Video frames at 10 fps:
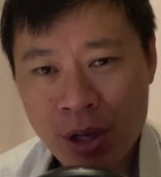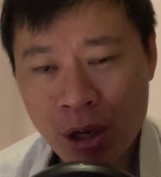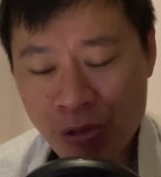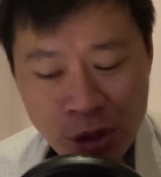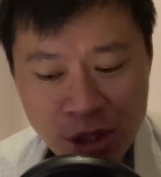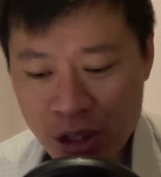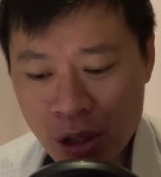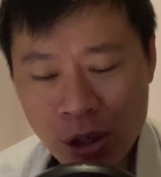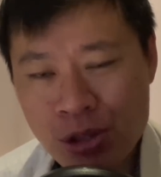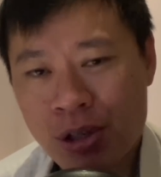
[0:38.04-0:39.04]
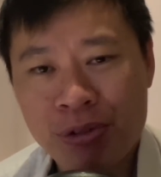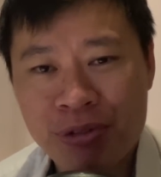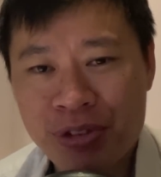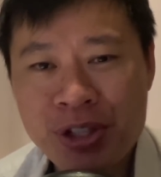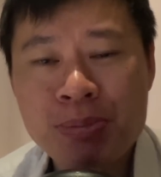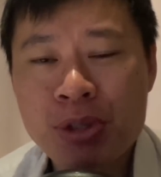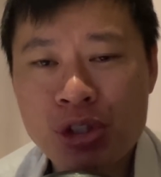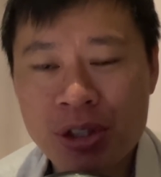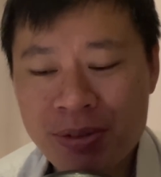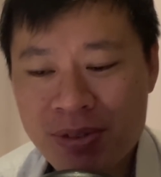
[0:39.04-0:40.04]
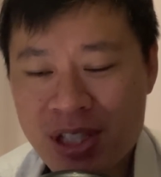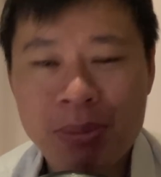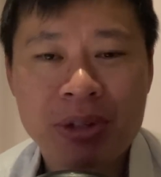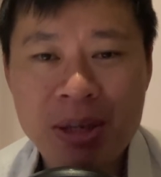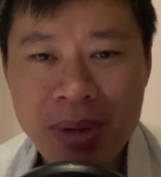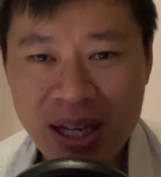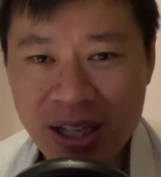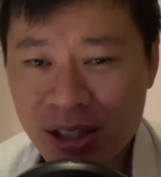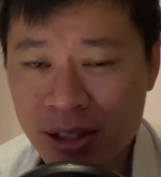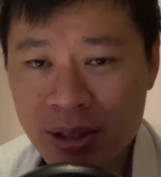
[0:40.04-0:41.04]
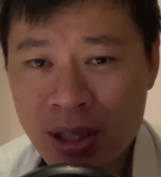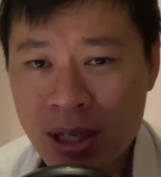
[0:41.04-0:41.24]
Of course, in the course of this mission, some of them might get hurt,